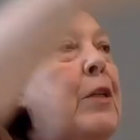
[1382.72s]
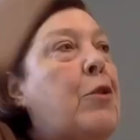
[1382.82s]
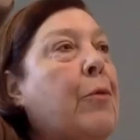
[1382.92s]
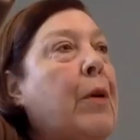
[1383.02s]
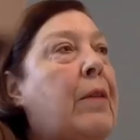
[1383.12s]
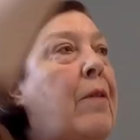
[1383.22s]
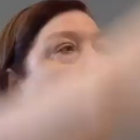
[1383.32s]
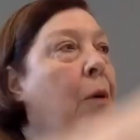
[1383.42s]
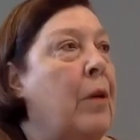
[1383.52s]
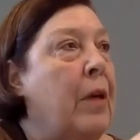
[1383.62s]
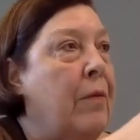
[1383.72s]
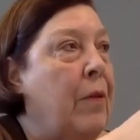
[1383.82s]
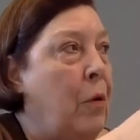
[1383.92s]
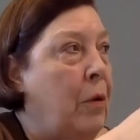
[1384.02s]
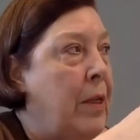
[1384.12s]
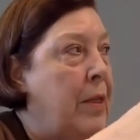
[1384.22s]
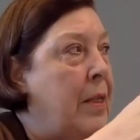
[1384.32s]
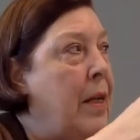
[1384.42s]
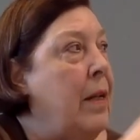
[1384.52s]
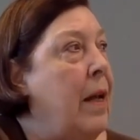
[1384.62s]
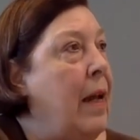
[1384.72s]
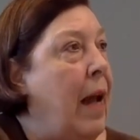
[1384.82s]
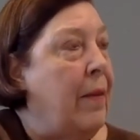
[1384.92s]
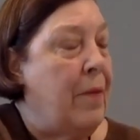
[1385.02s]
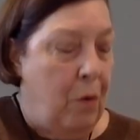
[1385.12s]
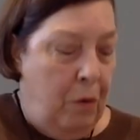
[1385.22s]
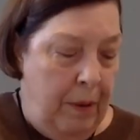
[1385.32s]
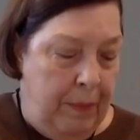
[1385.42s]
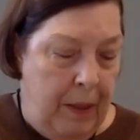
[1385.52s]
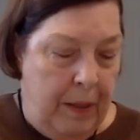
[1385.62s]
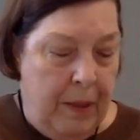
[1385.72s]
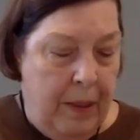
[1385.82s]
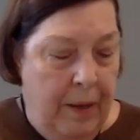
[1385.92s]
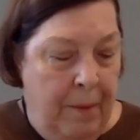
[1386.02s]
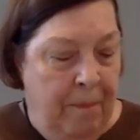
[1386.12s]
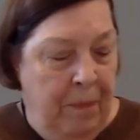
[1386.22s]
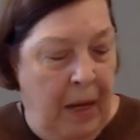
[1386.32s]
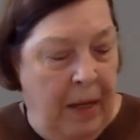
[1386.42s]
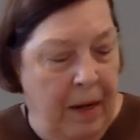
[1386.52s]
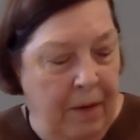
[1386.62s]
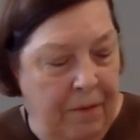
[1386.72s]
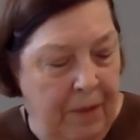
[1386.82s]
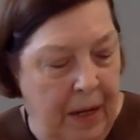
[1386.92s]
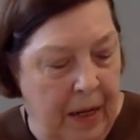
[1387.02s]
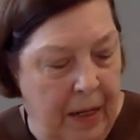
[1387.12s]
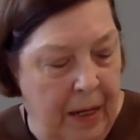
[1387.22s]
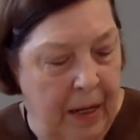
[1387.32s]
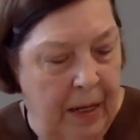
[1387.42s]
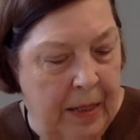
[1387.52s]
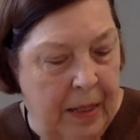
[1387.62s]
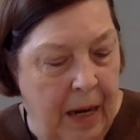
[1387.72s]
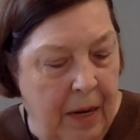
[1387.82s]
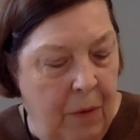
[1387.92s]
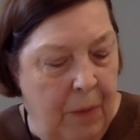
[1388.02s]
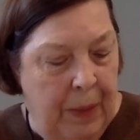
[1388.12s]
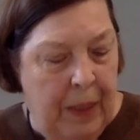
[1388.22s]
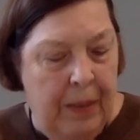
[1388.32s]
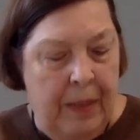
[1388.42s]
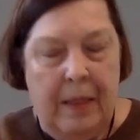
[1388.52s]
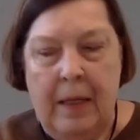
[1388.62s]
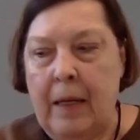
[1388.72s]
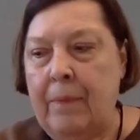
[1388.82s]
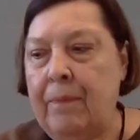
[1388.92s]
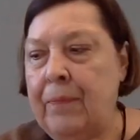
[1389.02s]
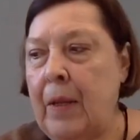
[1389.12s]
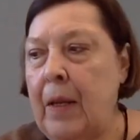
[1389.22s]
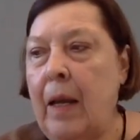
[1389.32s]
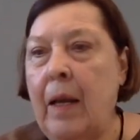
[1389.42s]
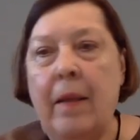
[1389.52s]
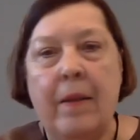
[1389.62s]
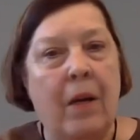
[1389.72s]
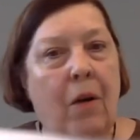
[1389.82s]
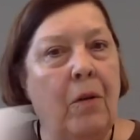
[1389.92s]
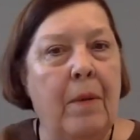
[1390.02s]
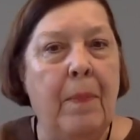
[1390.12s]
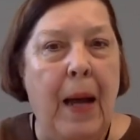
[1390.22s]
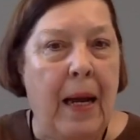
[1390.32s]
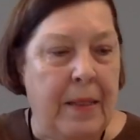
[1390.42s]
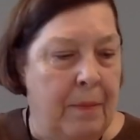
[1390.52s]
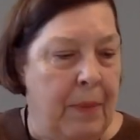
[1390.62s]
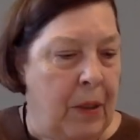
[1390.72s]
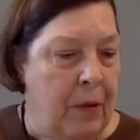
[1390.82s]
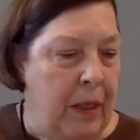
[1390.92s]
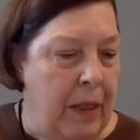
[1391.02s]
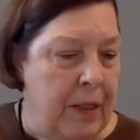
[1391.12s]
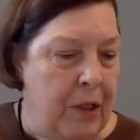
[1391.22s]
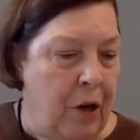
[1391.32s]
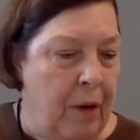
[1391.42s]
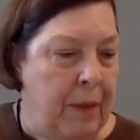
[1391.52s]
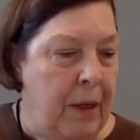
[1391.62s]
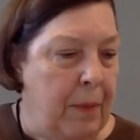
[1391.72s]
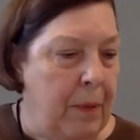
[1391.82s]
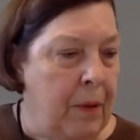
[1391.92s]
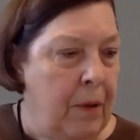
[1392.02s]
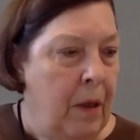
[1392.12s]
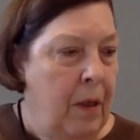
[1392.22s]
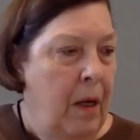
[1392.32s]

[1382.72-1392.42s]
between the Holy of Holies and the holy place. And if it is unrepentant sin, the only possibility is Yom Kippur,